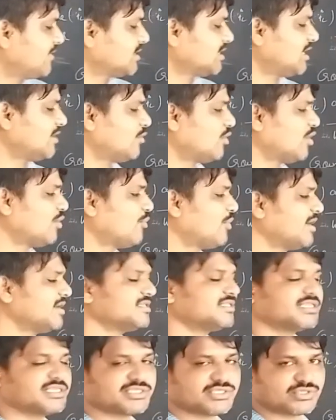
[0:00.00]
that
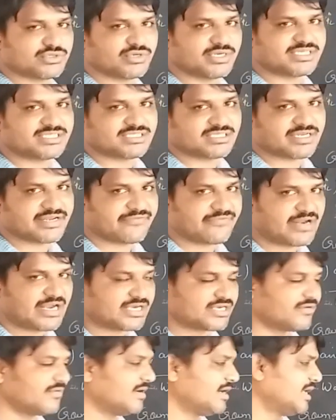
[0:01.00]
1.62 its
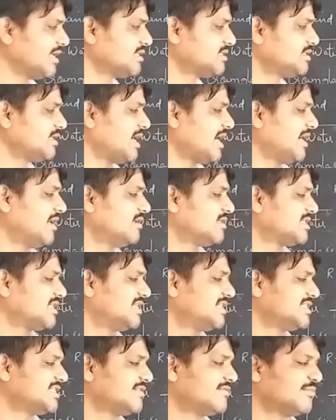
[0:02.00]
refractive index and
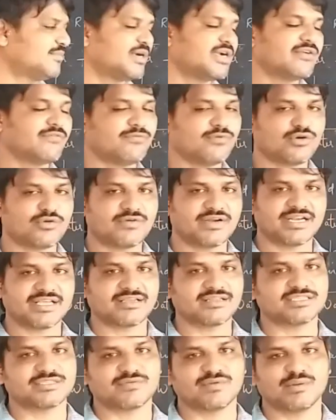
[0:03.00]
37.41
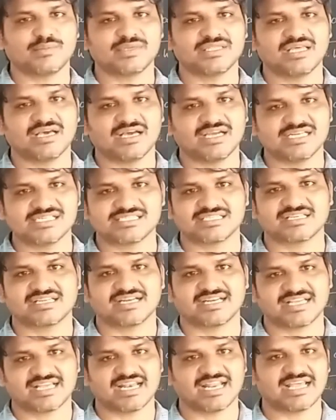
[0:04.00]
degrees will be the its
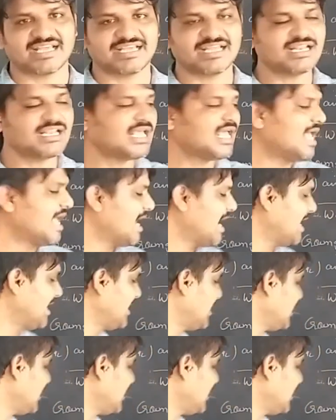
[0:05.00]
critical angle. And